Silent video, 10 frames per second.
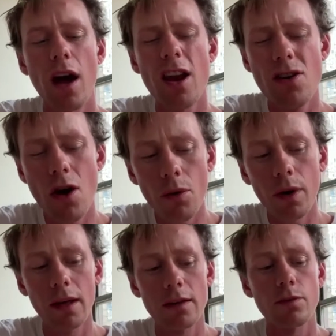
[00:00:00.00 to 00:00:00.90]
And
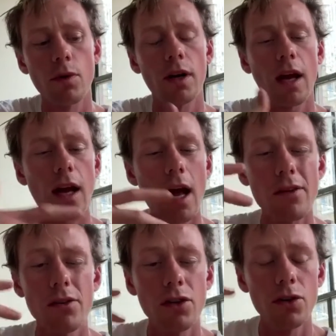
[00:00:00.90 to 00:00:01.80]
knowing his work, I kind
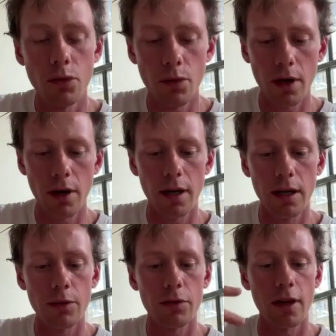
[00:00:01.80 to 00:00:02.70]
of knew where
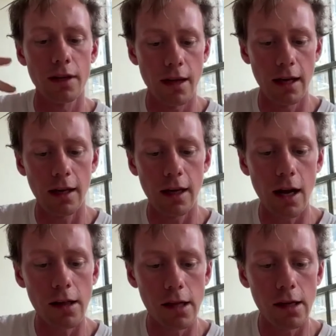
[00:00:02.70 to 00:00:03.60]
he was going to take it,
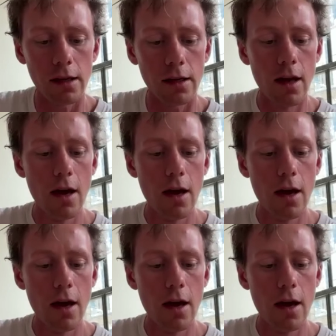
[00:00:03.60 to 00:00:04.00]
I think.